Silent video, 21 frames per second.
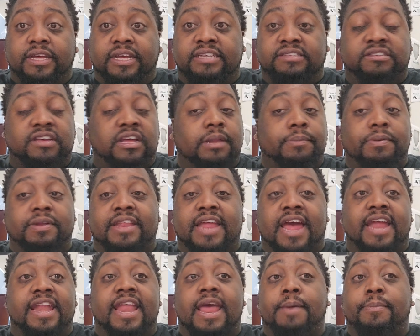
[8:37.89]
it's going to be
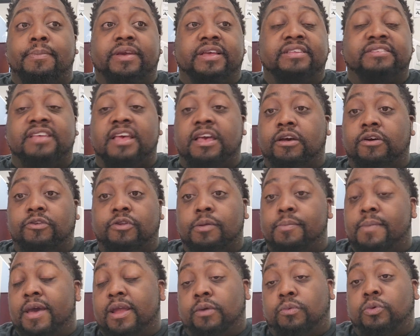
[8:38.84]
dynamic as hell,
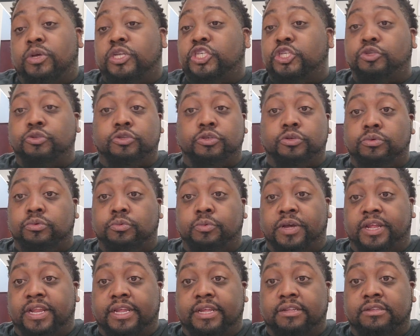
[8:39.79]
no matter what you do
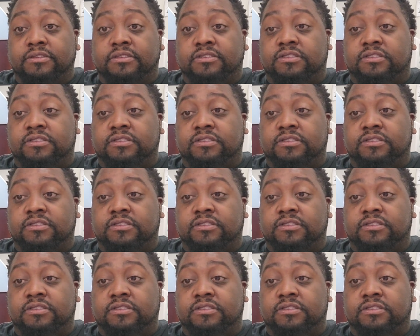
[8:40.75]
with it.